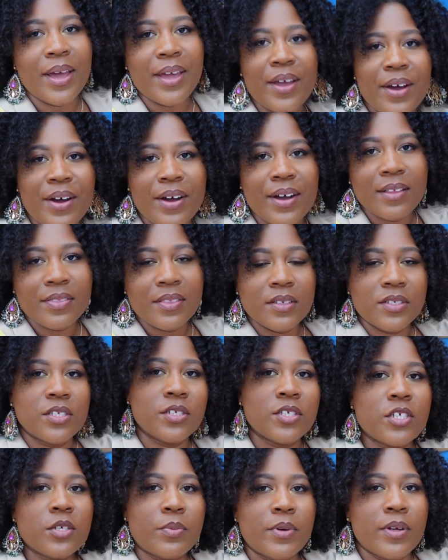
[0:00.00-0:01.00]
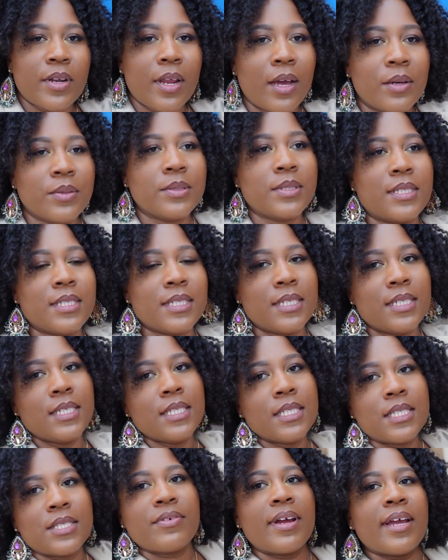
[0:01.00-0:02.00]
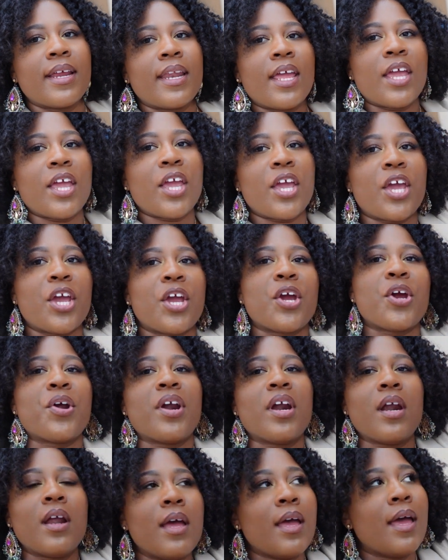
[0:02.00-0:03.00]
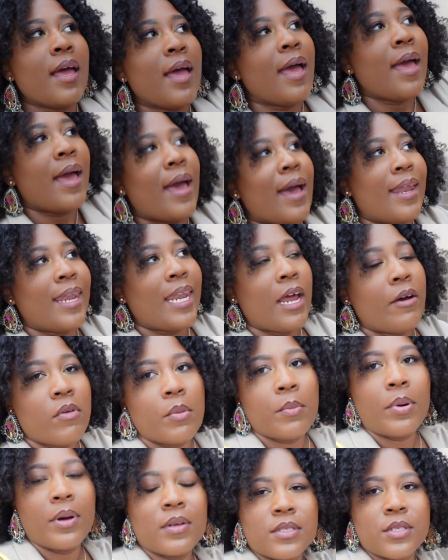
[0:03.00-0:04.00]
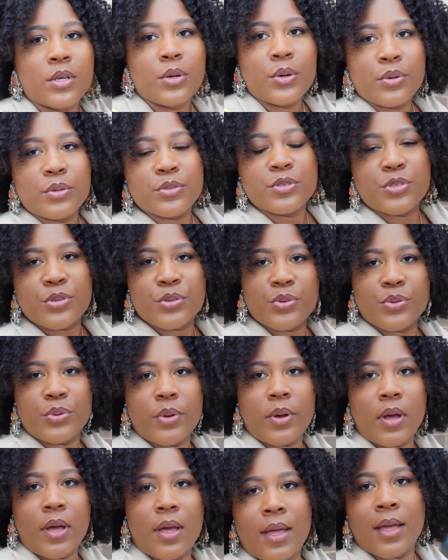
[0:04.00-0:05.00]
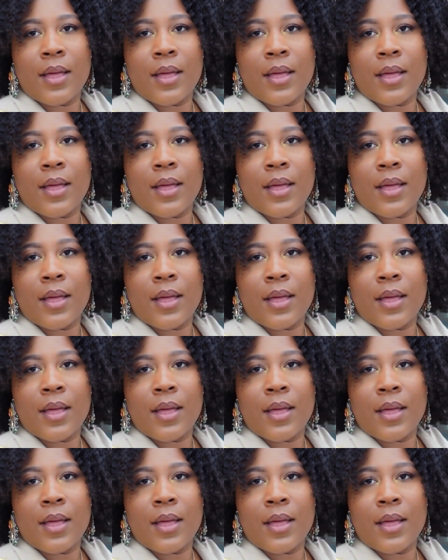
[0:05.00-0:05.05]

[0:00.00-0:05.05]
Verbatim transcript: I got the gingerbread houses right here, and now I'm about to go to